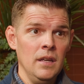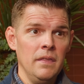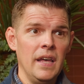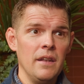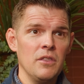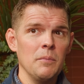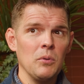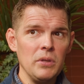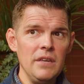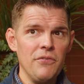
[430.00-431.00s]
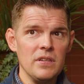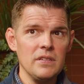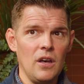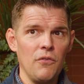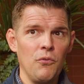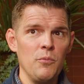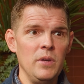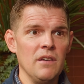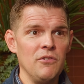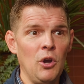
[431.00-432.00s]
that the belief itself would
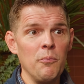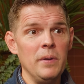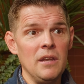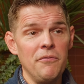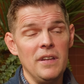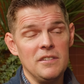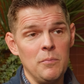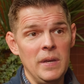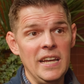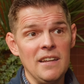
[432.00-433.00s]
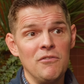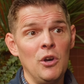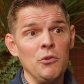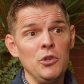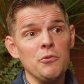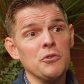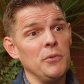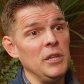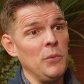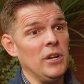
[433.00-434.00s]
be of no benefit to me and of no use to
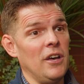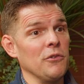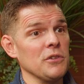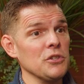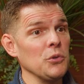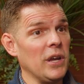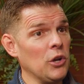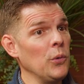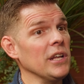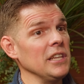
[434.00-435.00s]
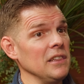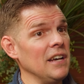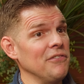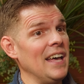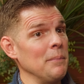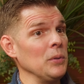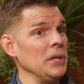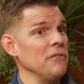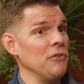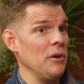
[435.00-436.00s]
anyone else, so I quickly left that
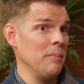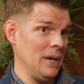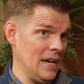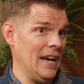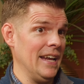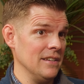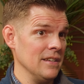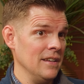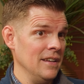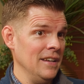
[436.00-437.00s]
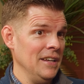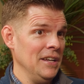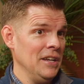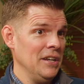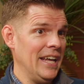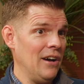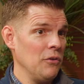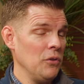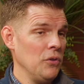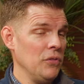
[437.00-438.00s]
belief behind. Now,
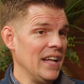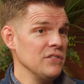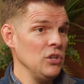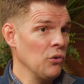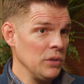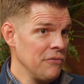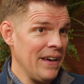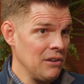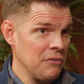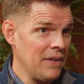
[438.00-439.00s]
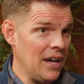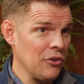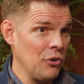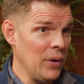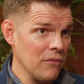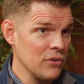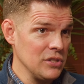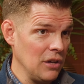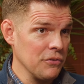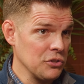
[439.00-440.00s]
that's the only founding father who ever
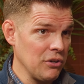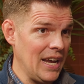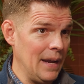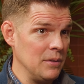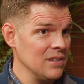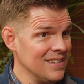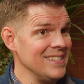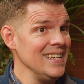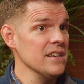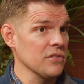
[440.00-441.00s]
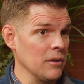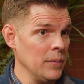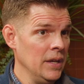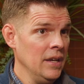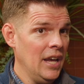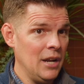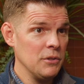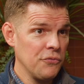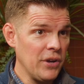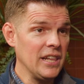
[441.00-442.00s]
self-ascribed to deism, and it
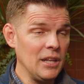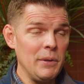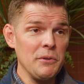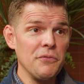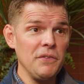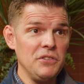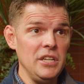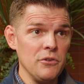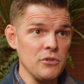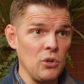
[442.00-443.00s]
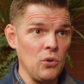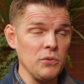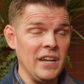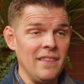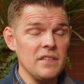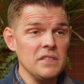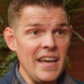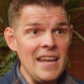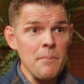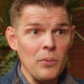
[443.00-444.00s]
was Franklin when he was 15 years old, and in the
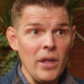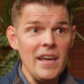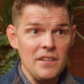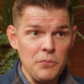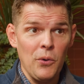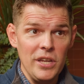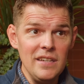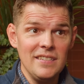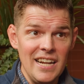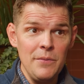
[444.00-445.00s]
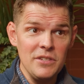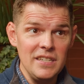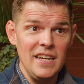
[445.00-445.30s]
same place where he said he was a